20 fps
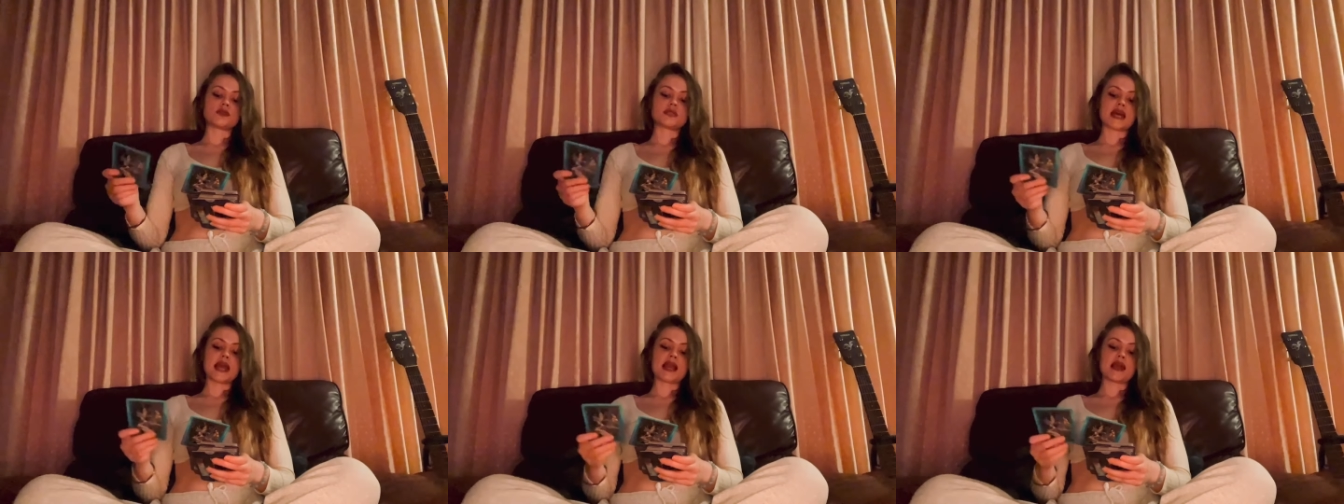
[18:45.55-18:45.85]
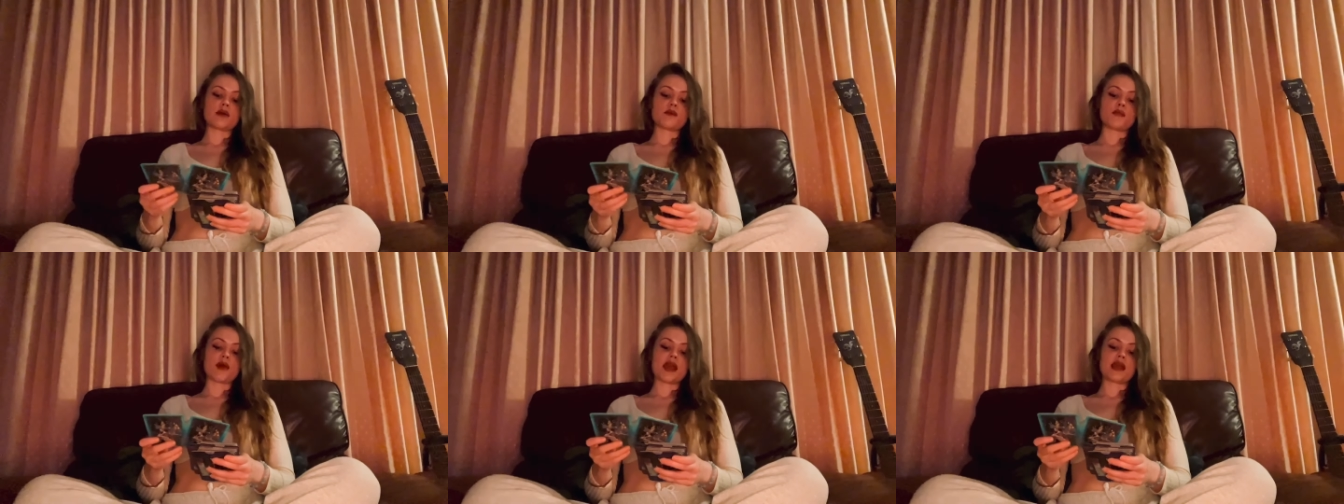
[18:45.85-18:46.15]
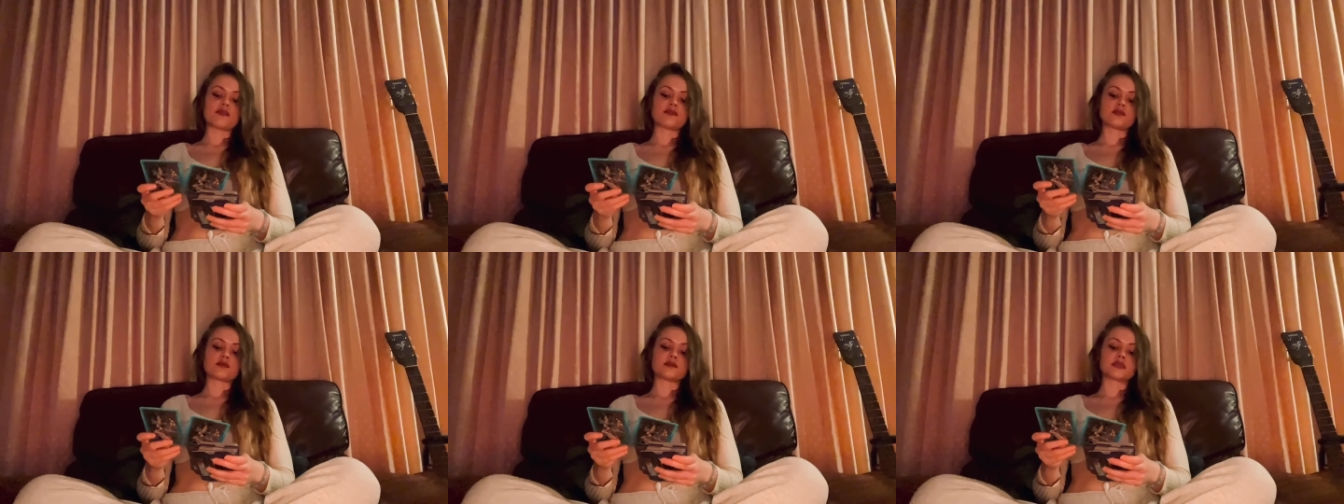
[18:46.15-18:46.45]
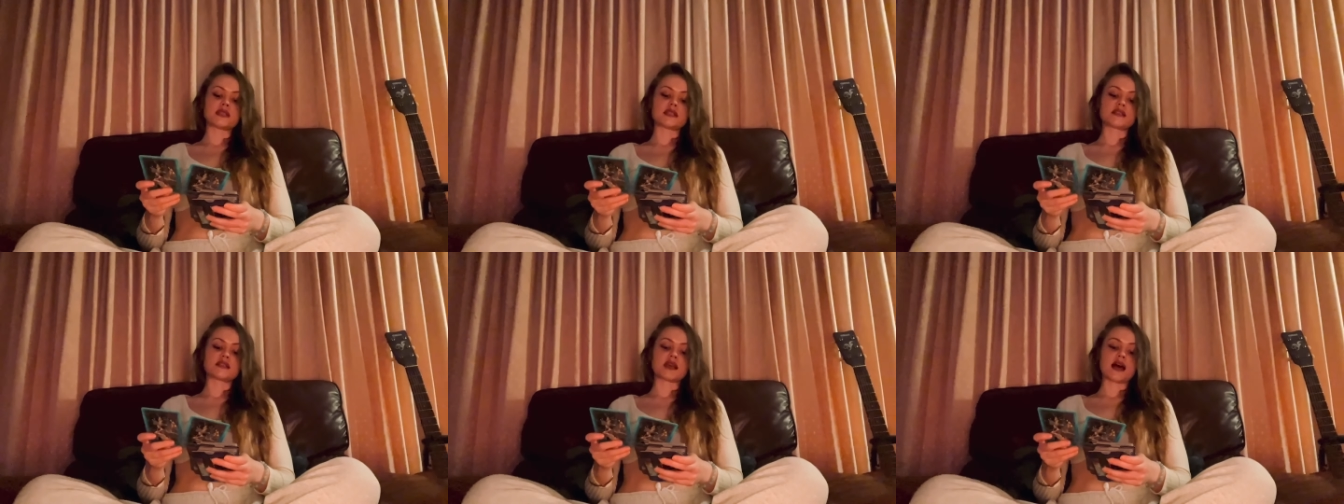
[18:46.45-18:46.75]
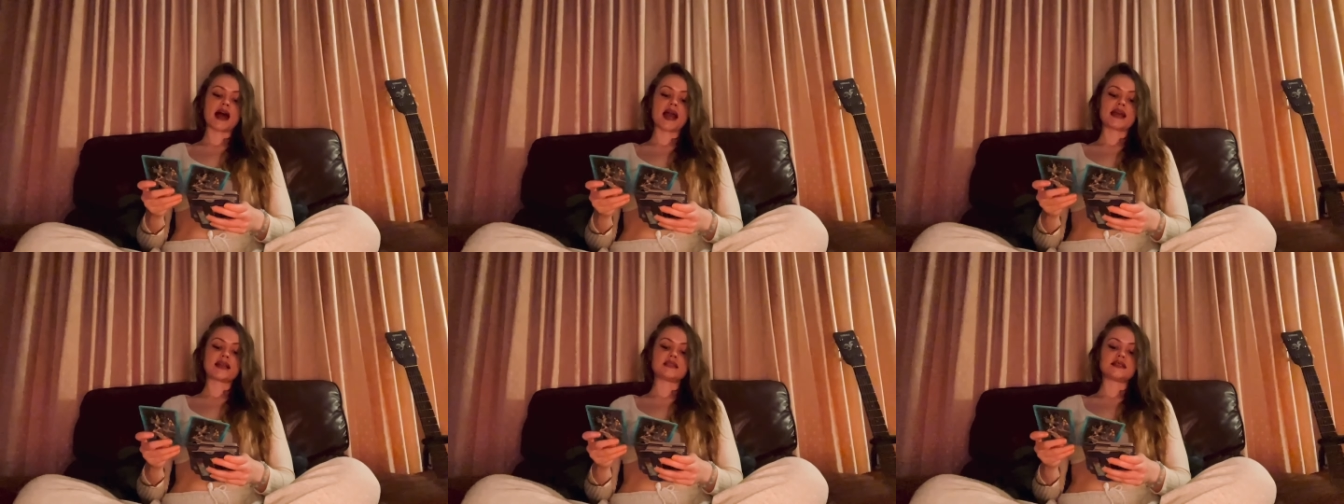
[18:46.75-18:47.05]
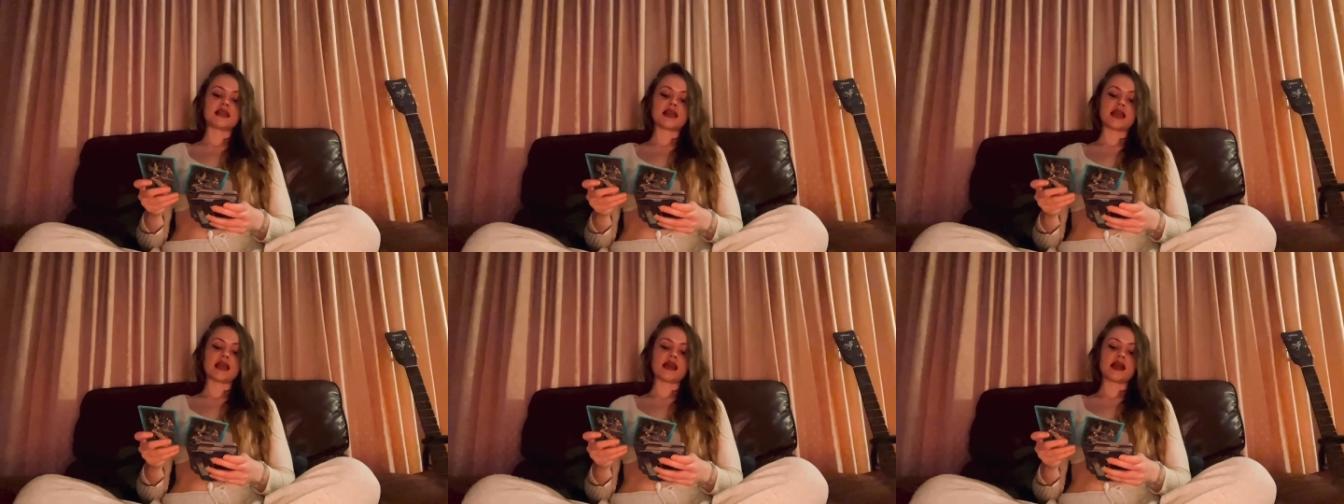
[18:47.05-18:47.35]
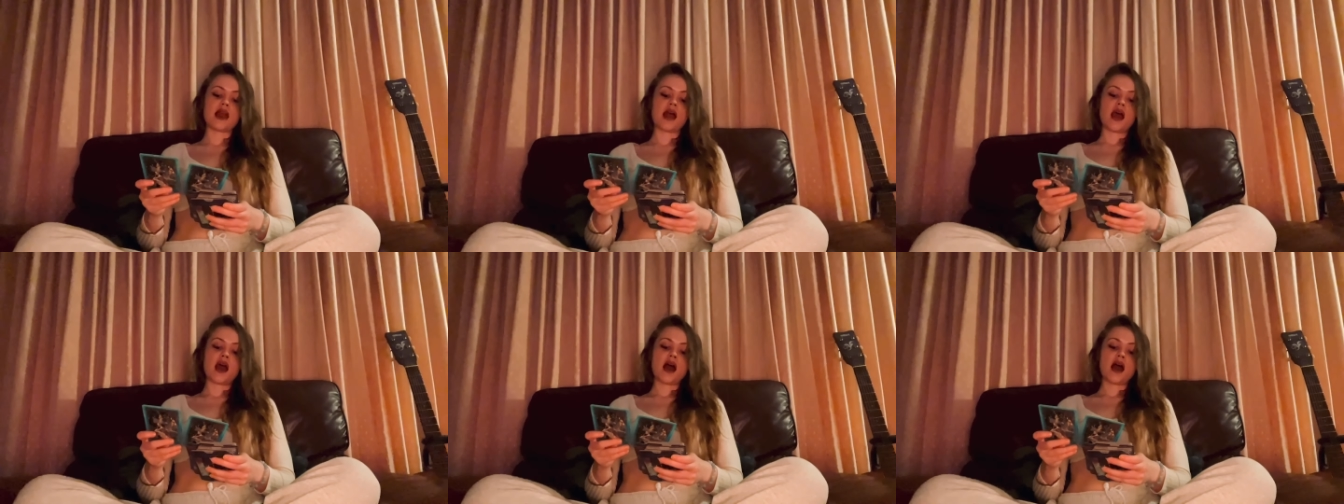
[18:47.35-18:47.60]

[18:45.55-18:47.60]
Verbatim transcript: take a break from society,